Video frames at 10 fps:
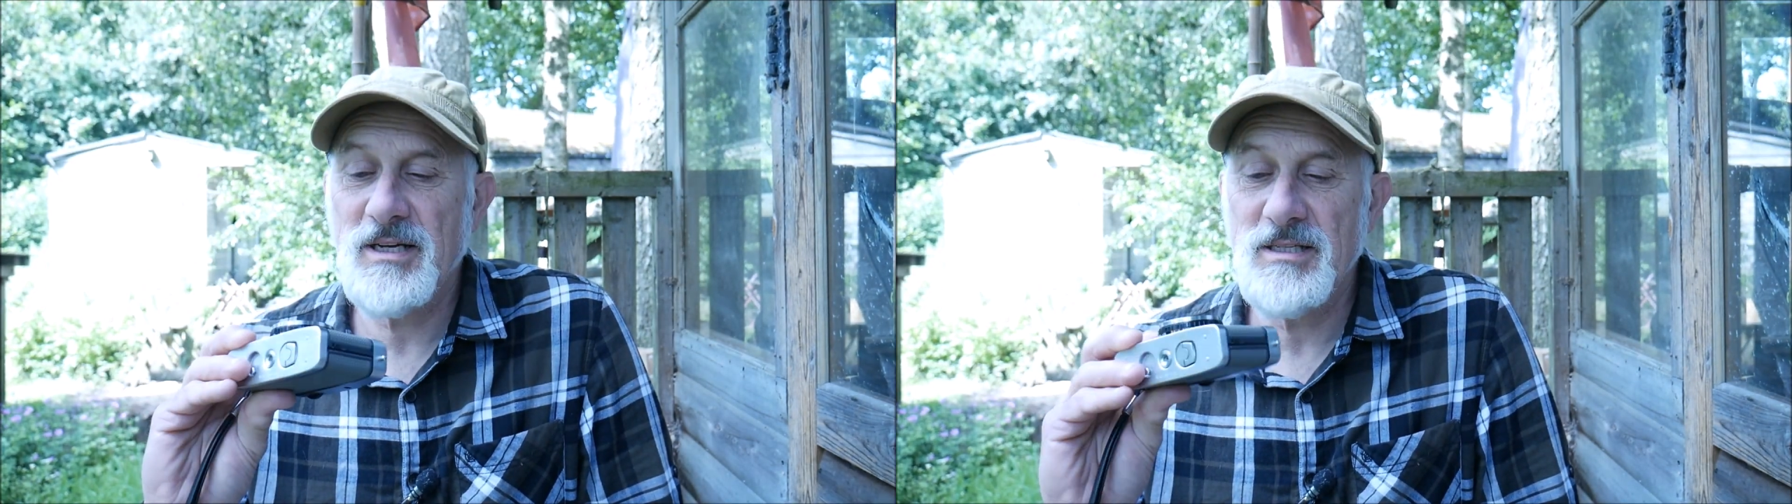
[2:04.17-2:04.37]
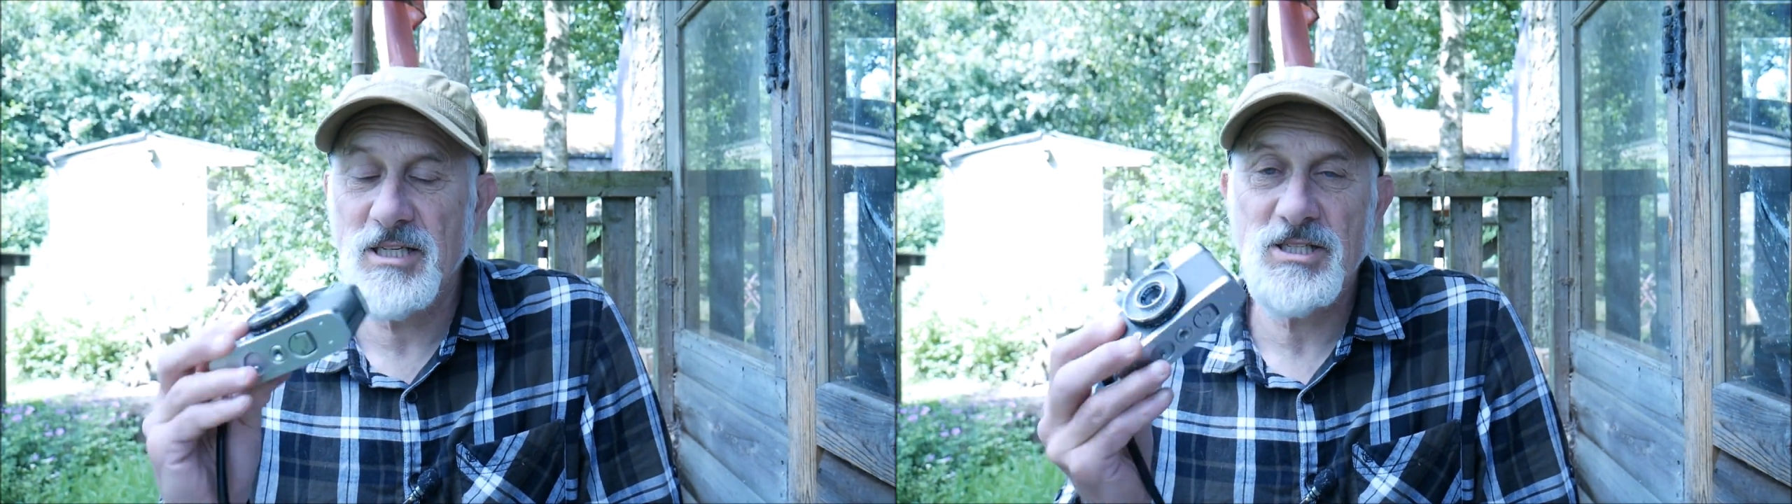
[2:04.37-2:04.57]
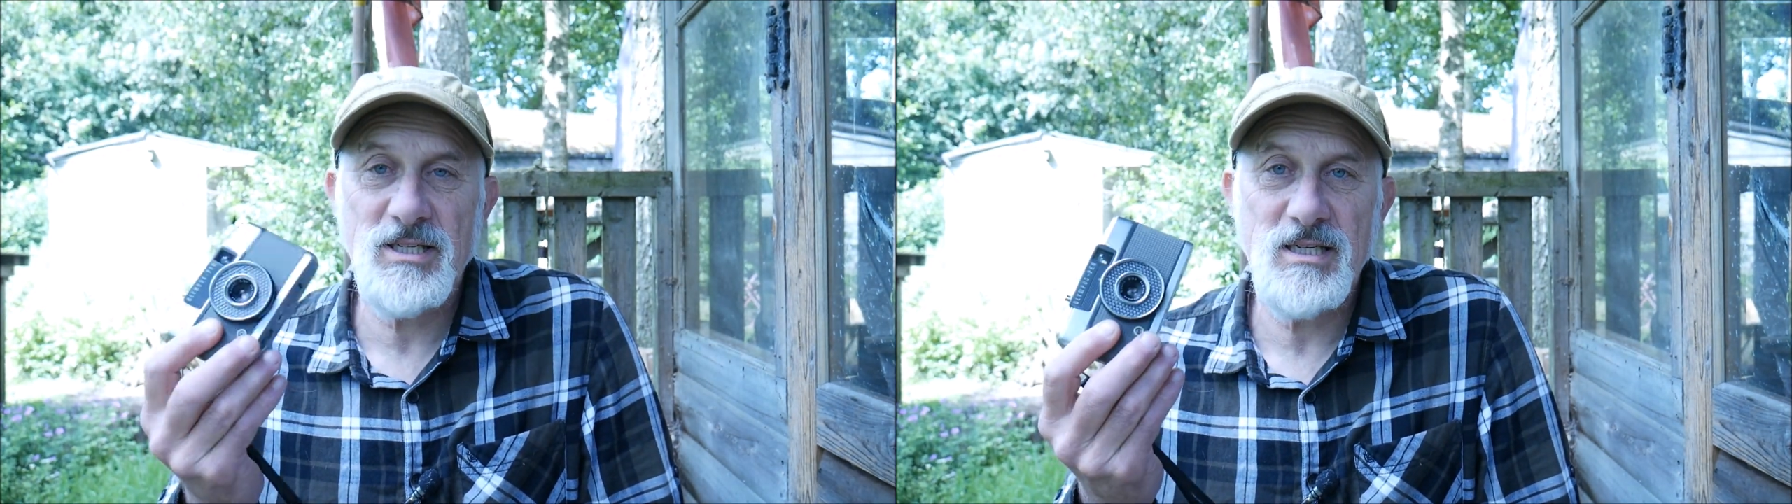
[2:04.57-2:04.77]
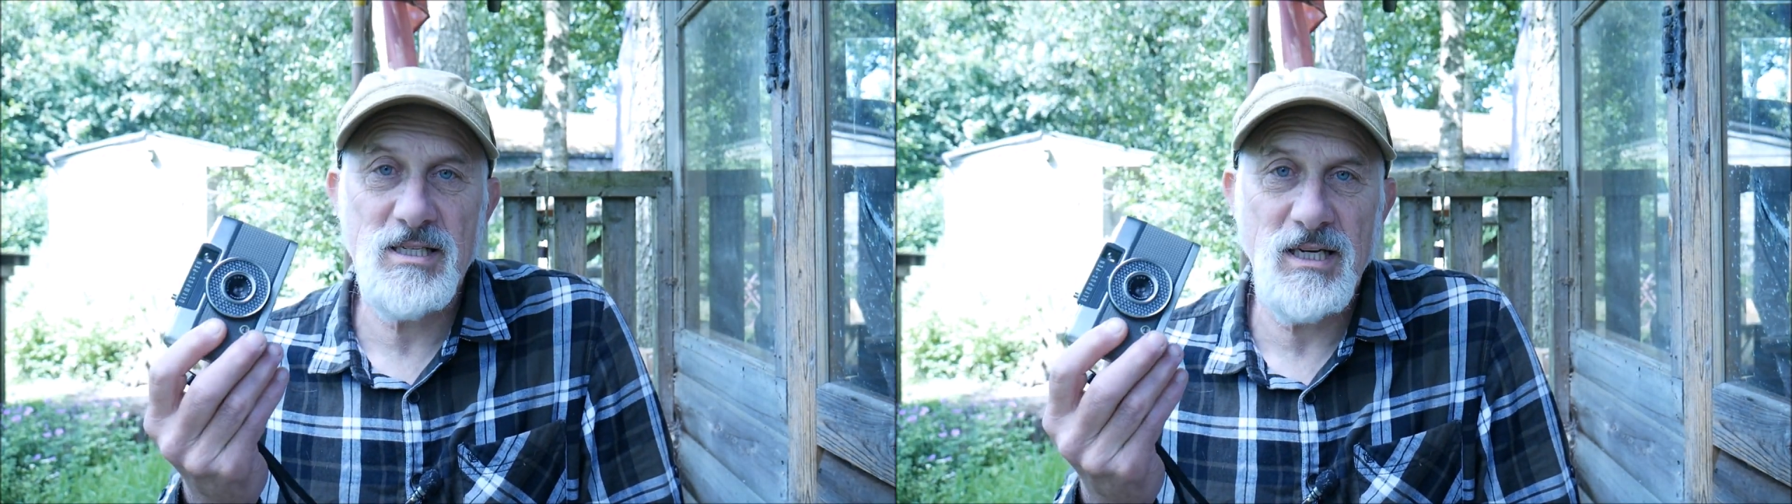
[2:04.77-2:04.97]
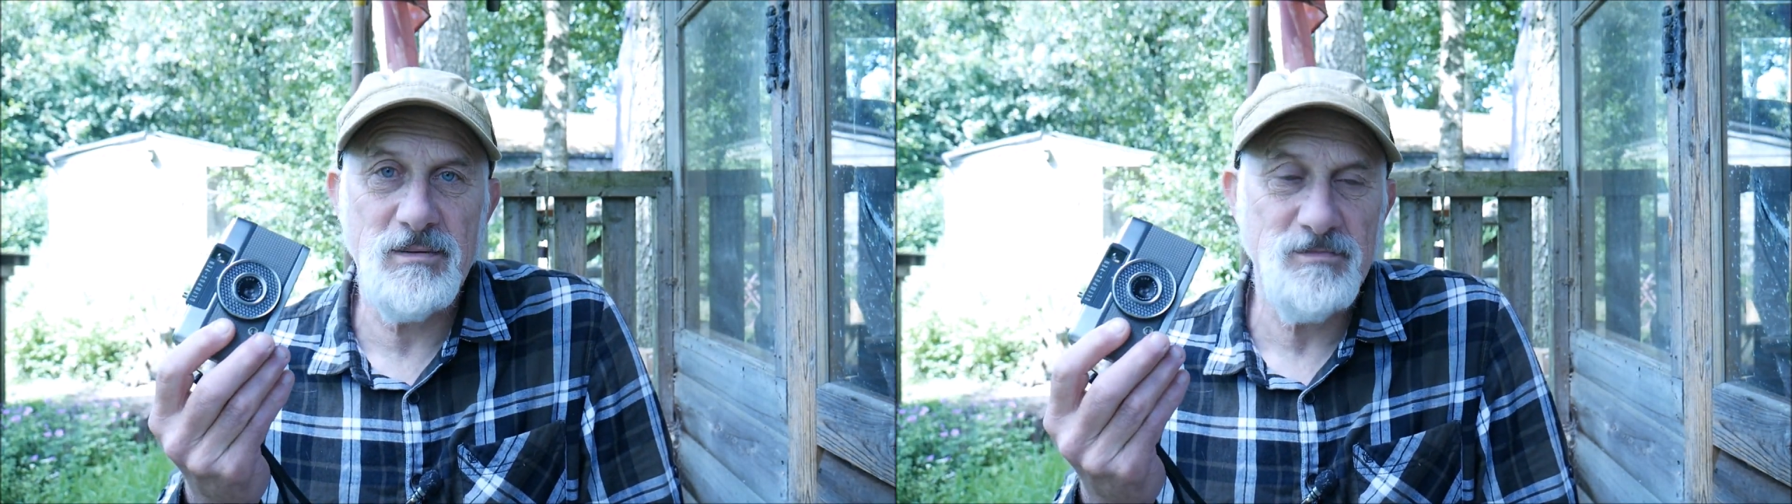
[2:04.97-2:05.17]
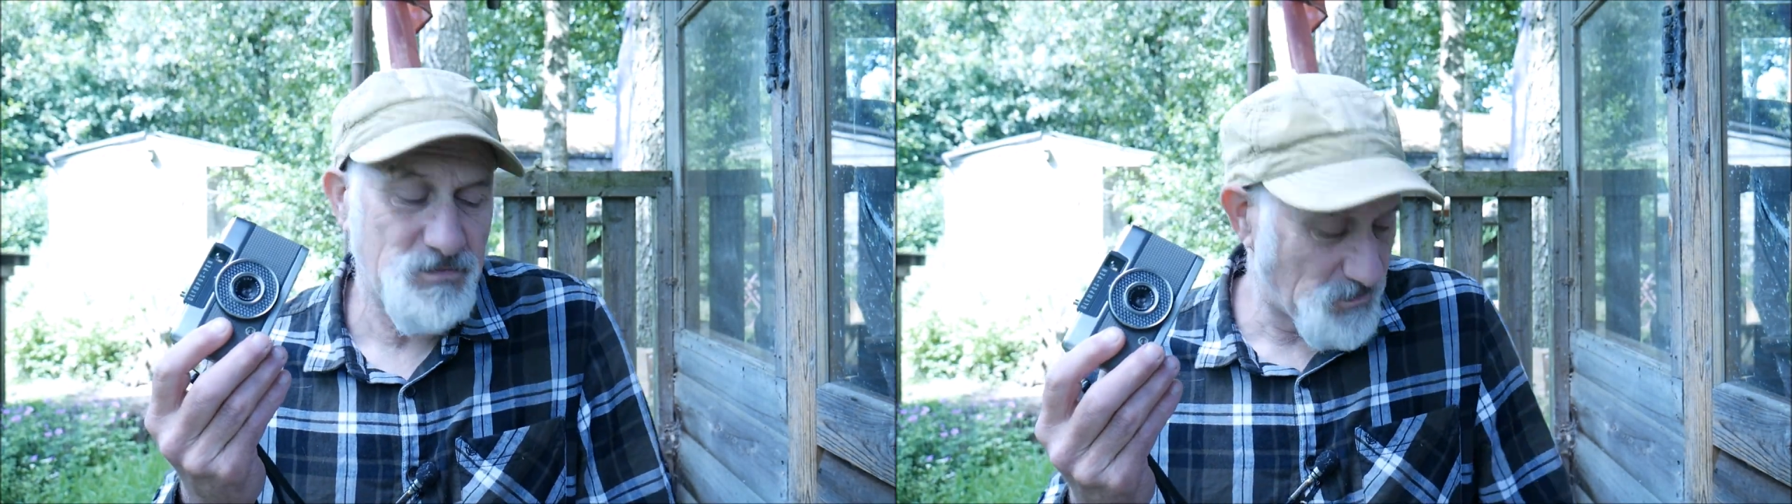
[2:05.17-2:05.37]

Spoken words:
the condition it's in.